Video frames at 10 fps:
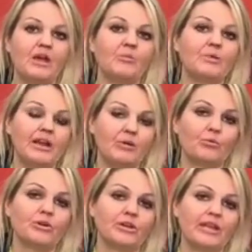But I
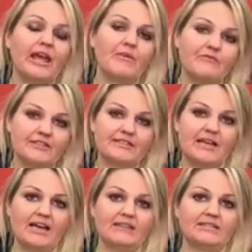would
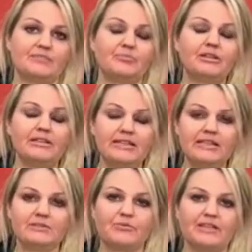emphasize,
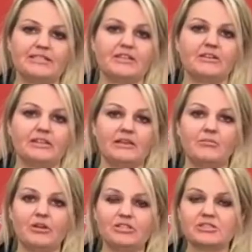please Red Deer, the
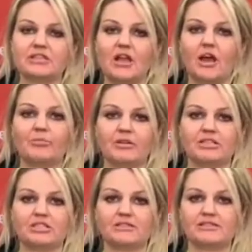Emergency
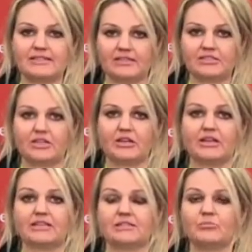Operations Center
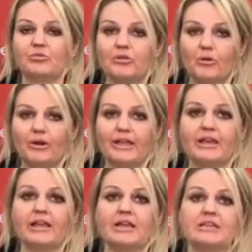is
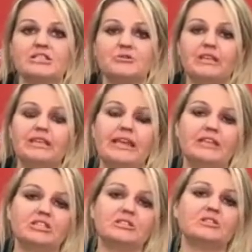imploring to engage
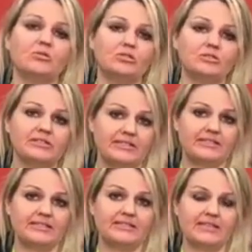in social
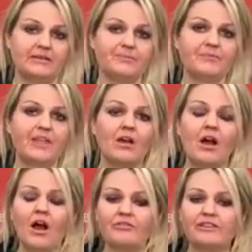distancing
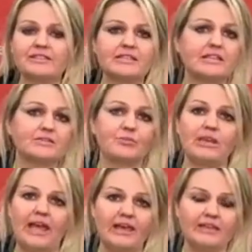Obviously, as we
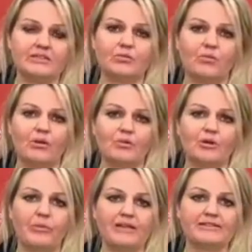head into warmer
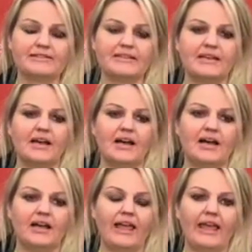months,
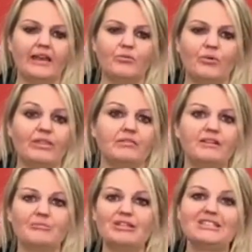uh, and with
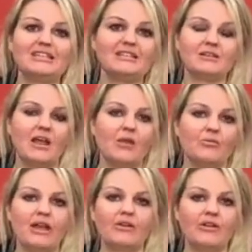limited uh,
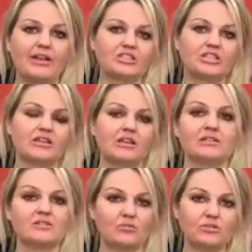recreation and
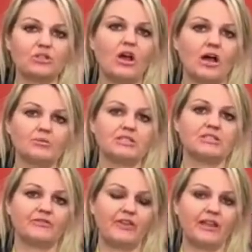social options
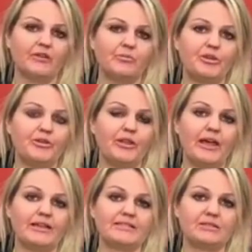available
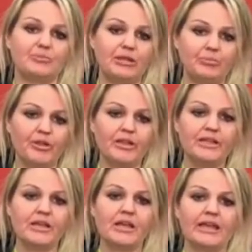uh, to people,
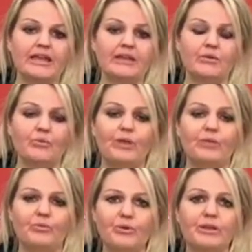it,
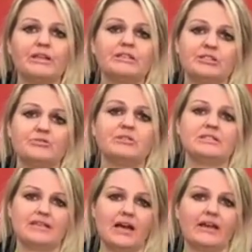we really do
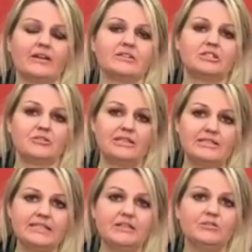desire to
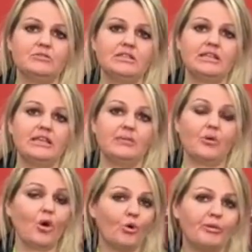continue to keep
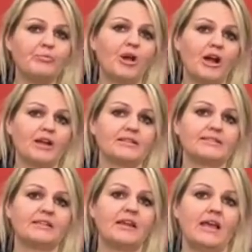open parks
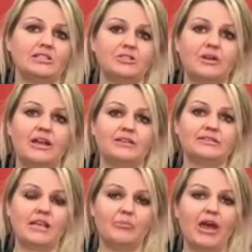and trails
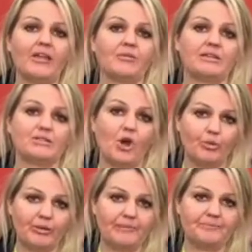and pathways
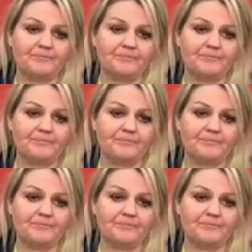open.